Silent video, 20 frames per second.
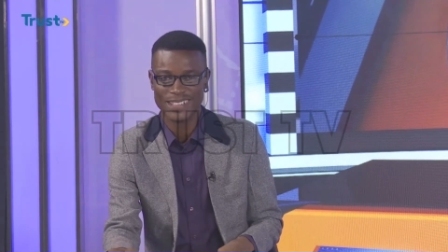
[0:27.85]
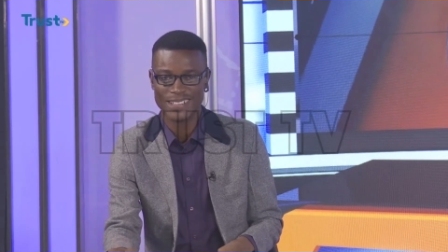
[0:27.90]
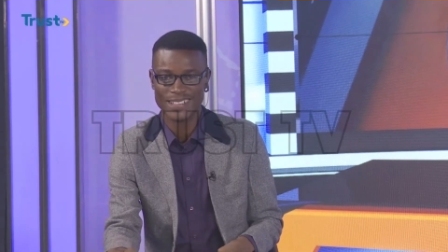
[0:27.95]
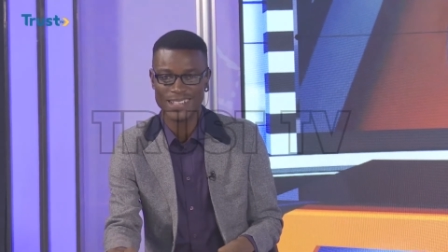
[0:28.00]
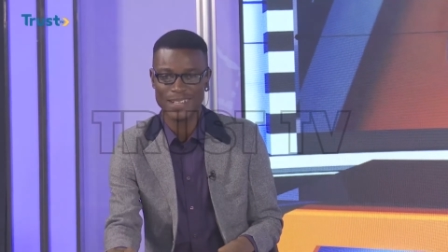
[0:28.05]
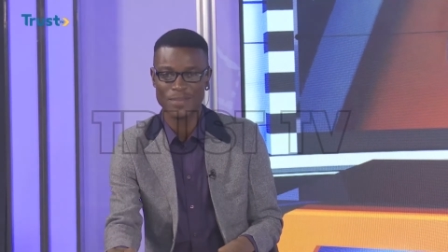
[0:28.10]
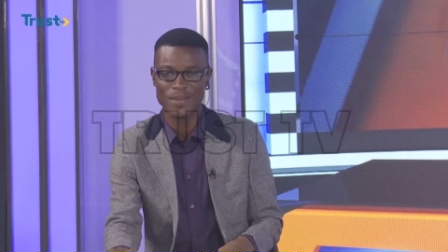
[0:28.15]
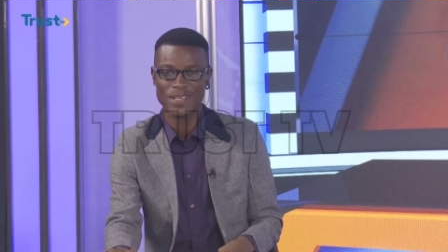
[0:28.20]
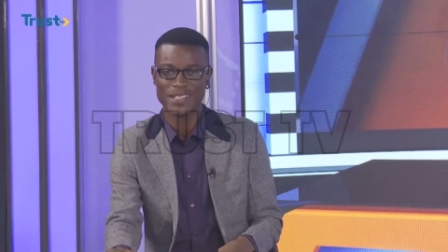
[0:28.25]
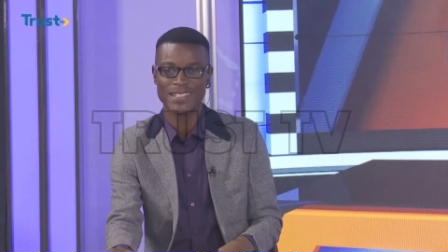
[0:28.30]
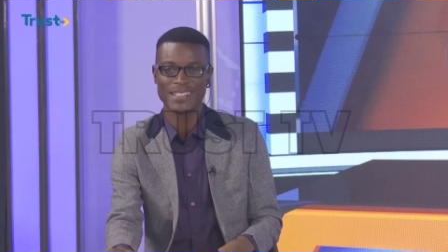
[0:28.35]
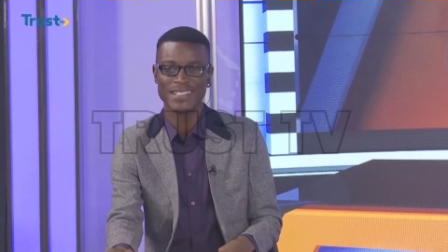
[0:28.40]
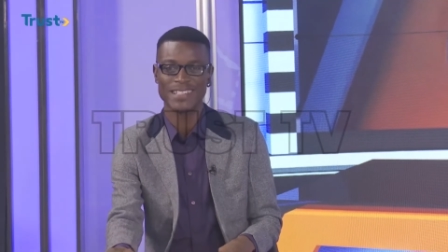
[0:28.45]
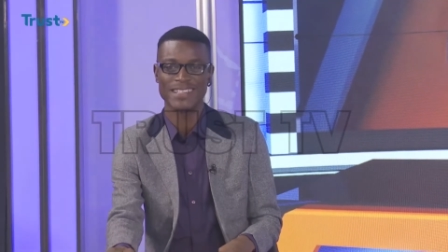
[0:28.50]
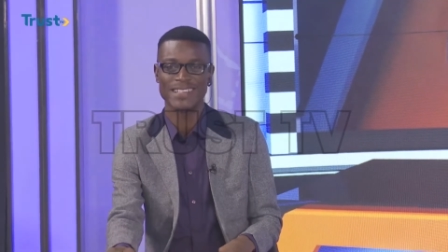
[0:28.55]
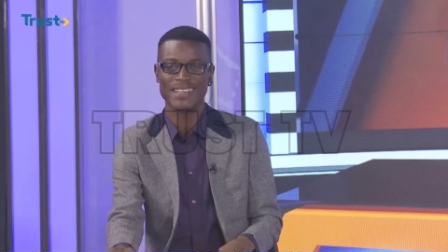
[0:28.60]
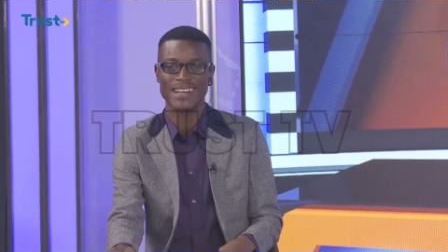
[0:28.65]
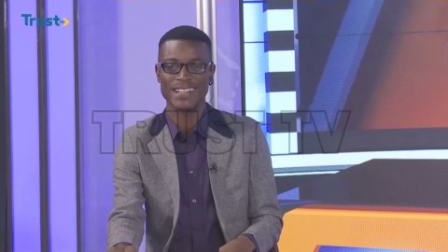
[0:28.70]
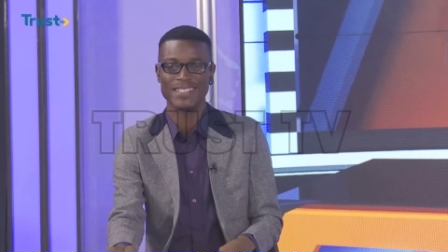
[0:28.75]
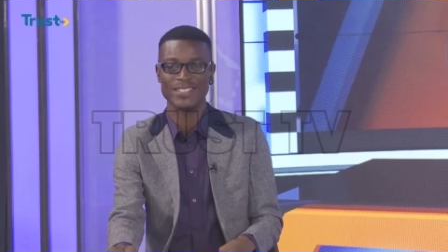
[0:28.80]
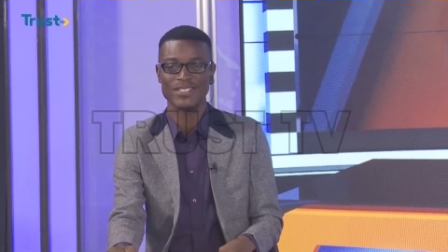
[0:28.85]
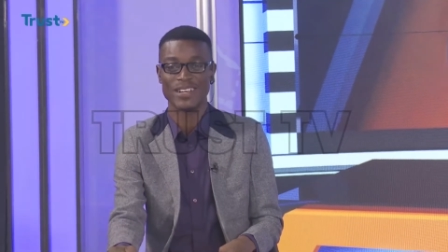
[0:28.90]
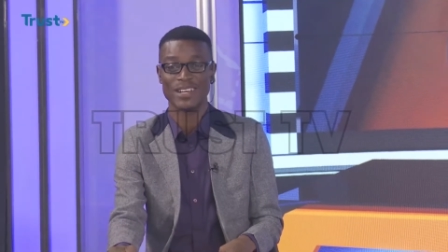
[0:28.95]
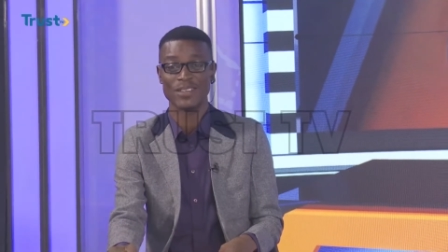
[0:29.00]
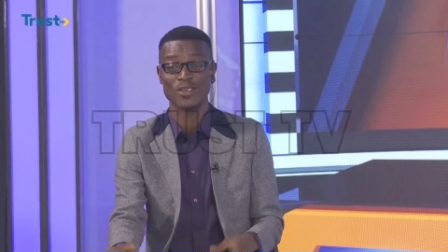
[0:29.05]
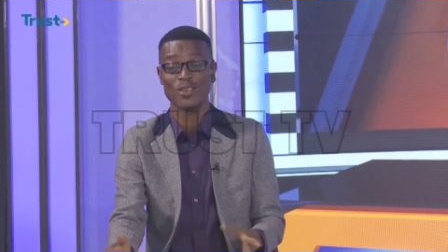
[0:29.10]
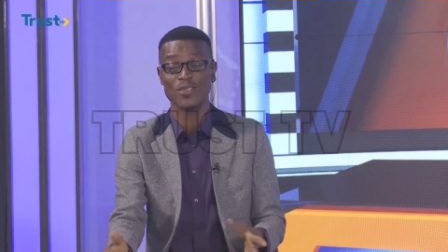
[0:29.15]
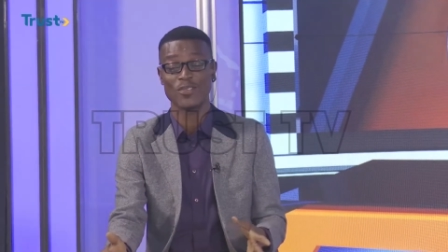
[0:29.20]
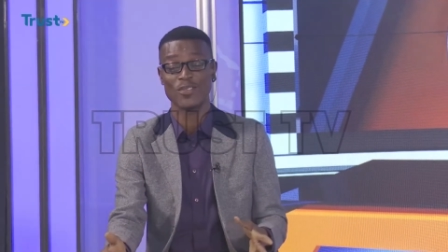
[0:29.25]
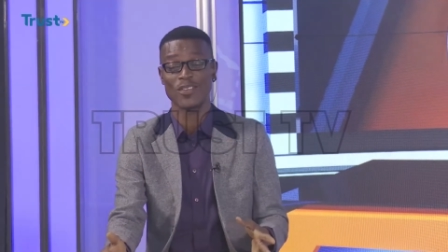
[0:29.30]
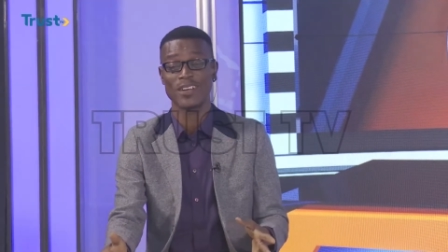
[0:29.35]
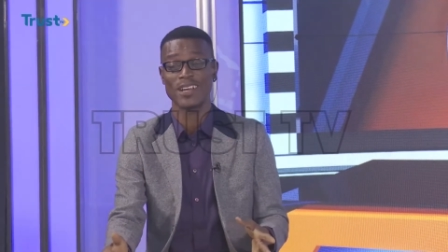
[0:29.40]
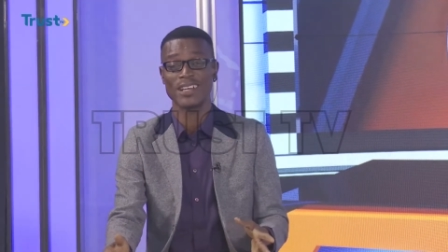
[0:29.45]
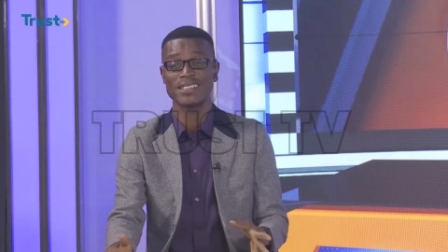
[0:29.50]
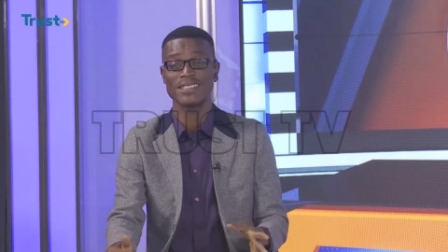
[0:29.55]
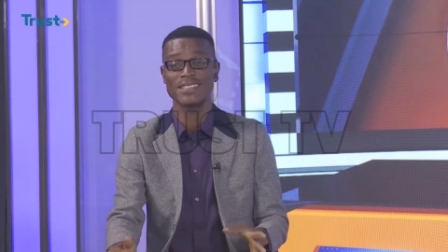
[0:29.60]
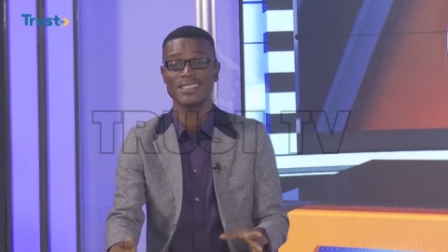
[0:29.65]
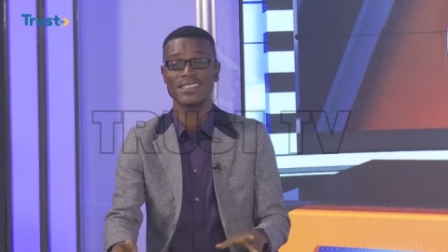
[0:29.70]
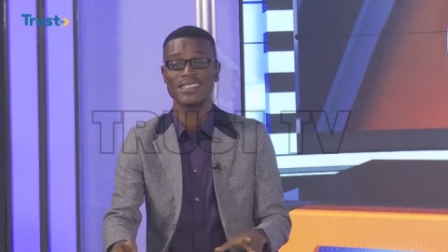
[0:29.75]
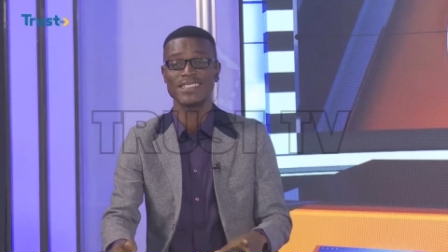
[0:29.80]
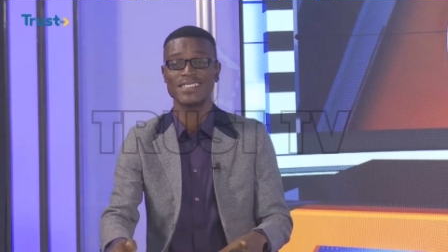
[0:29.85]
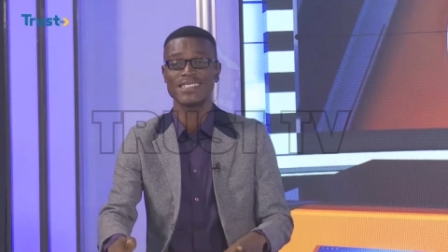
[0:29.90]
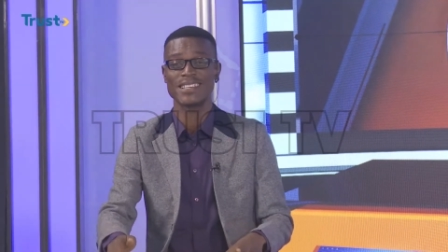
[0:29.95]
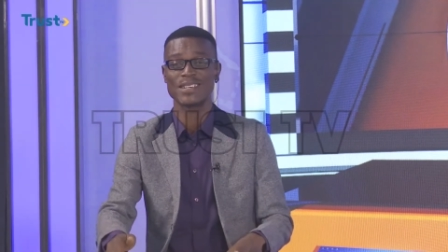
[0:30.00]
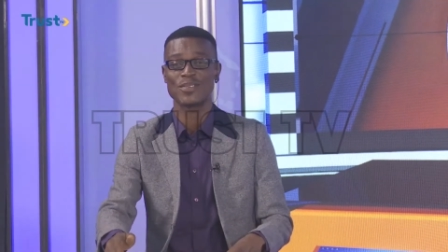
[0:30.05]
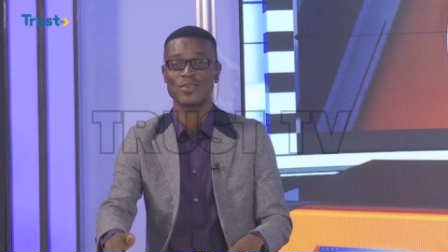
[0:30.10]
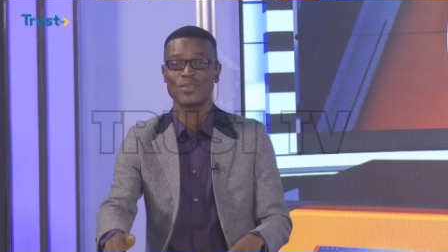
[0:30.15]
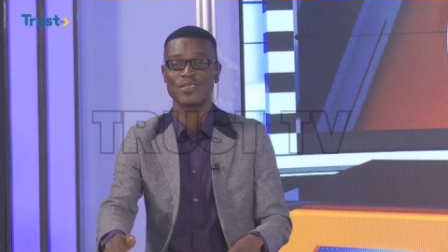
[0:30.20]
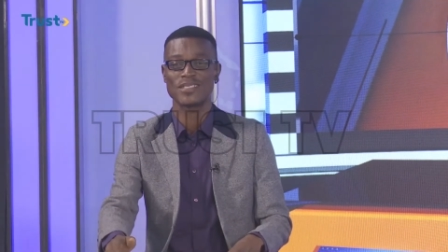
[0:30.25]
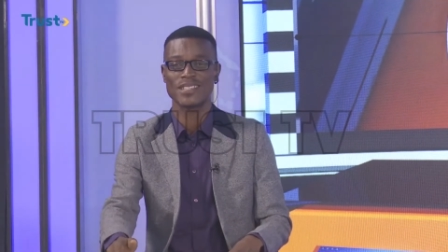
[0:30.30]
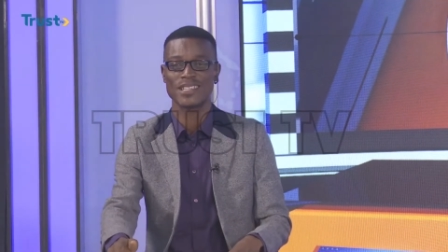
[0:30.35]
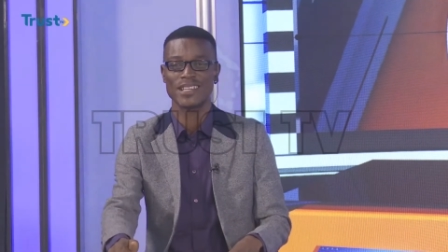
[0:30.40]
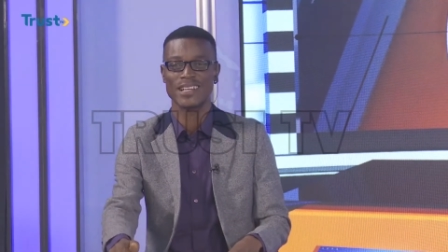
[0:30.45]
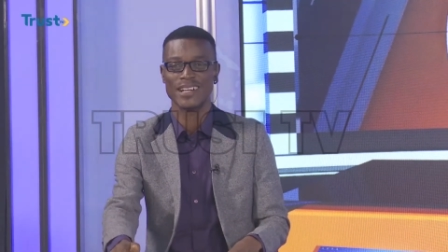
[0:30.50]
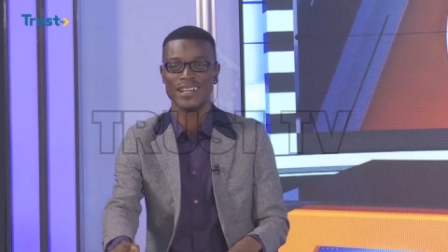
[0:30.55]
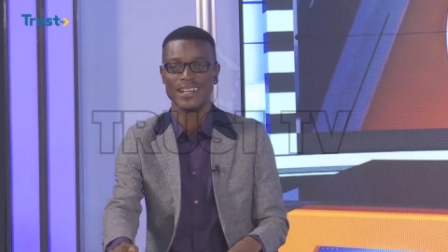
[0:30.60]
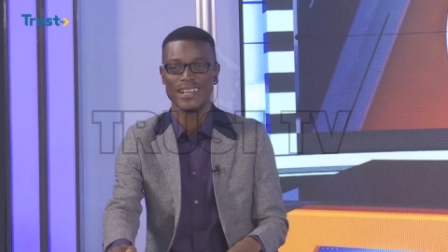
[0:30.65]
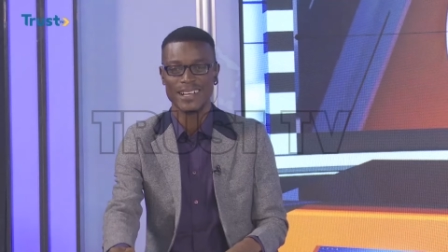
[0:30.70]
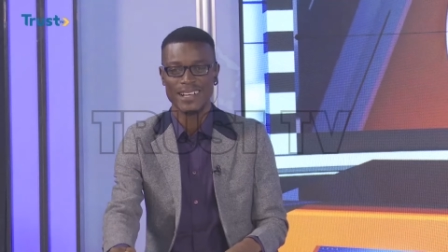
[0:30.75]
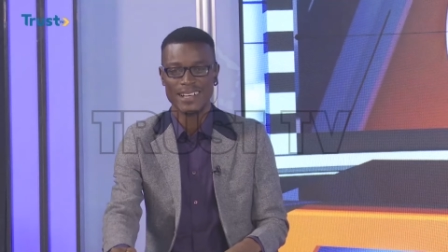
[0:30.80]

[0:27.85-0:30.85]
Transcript: the F S League in Nigeria. Not forgetting the second tier,